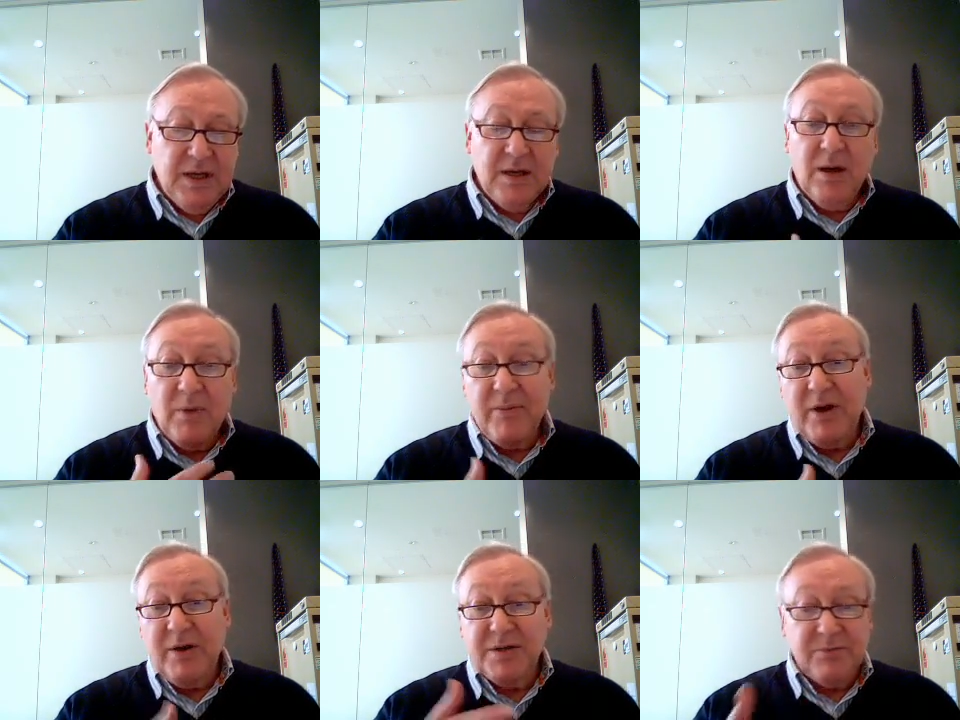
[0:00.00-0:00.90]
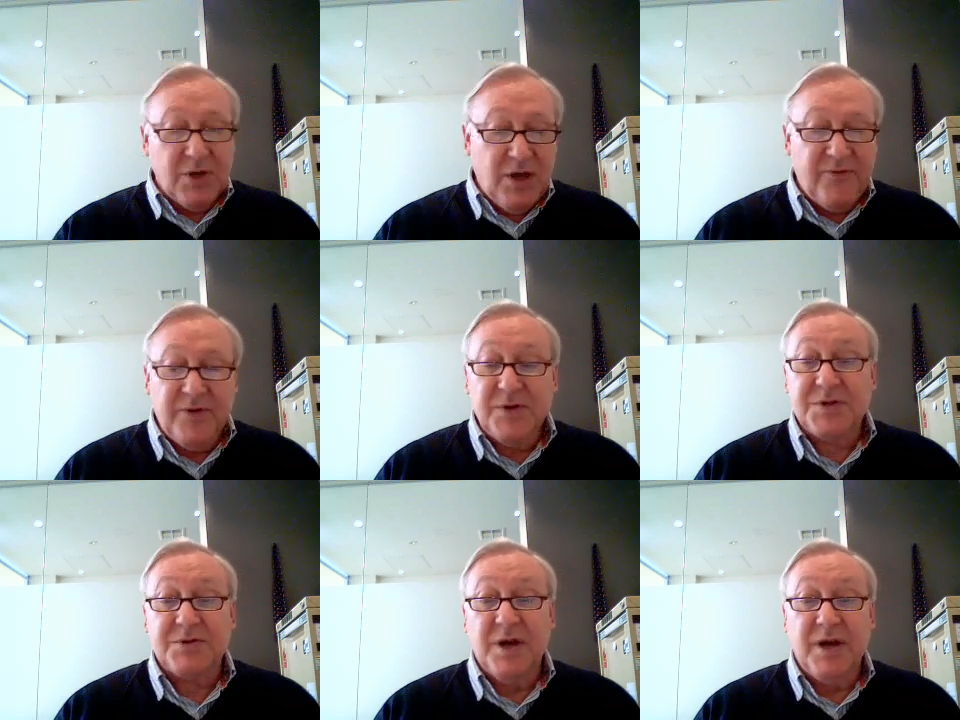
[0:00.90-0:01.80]
on my marriage and life in
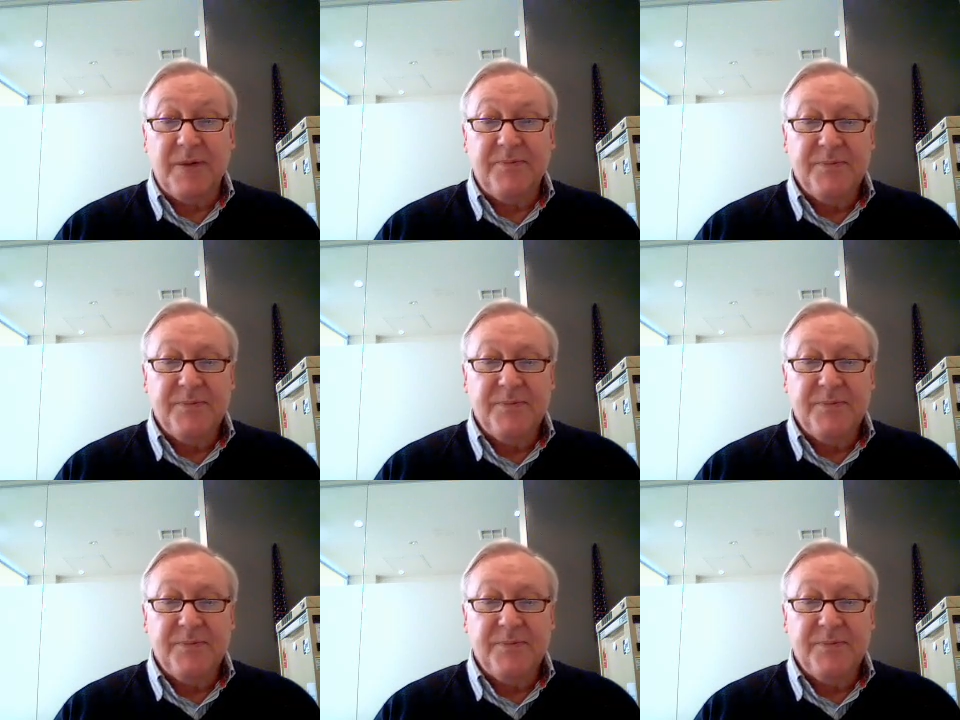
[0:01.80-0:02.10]
Australia?